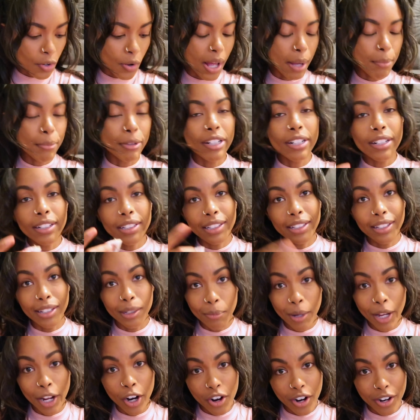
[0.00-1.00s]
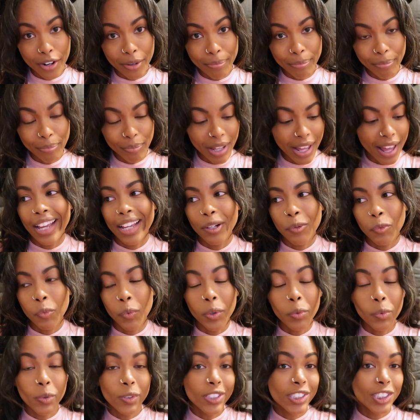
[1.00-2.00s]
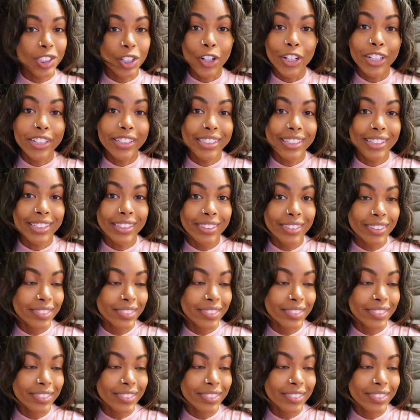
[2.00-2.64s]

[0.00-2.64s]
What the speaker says: So I'm gonna clean my arm and we will start